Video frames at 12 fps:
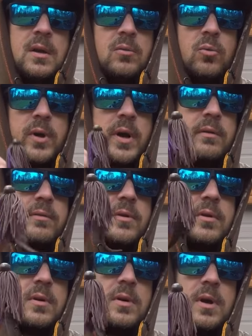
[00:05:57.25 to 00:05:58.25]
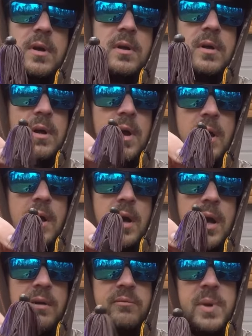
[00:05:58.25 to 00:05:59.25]
Whenever
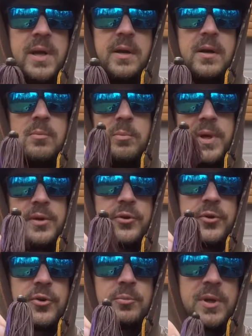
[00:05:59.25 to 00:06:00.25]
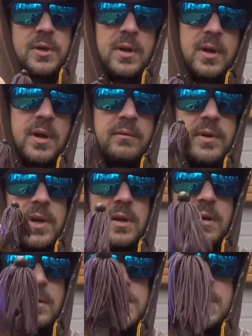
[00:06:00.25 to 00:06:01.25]
I've been in a big tournament and I've
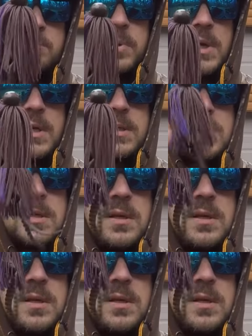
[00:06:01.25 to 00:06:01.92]
needed some bites,